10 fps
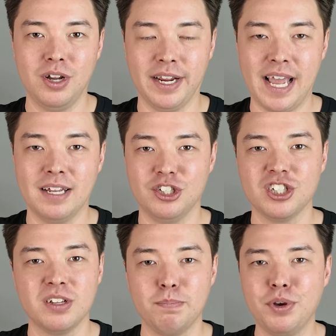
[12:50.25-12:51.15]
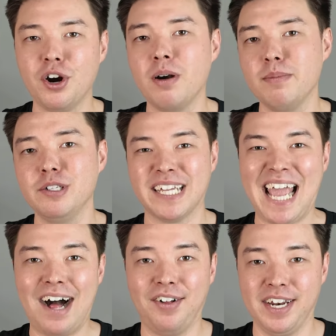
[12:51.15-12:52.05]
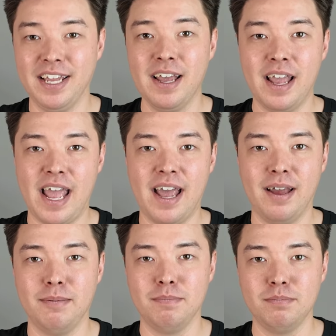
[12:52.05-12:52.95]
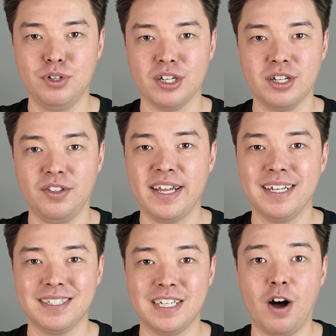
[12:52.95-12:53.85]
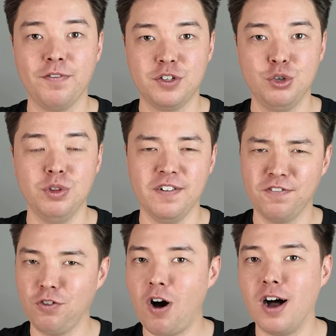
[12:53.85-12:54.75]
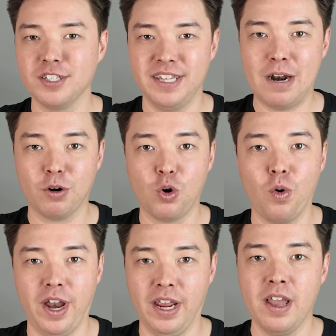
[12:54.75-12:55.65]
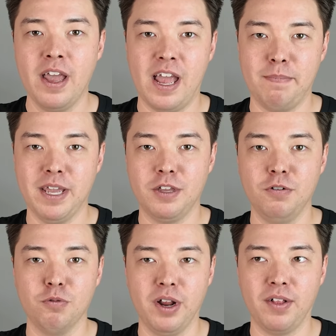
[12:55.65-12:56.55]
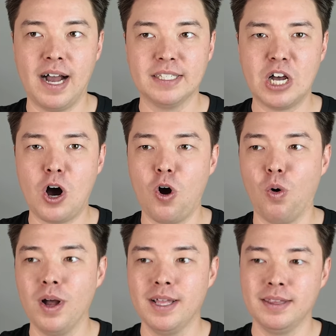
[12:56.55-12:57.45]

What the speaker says: again, just pure musicality and doesn't lend itself to the flaws in that recording and make you realize, oh,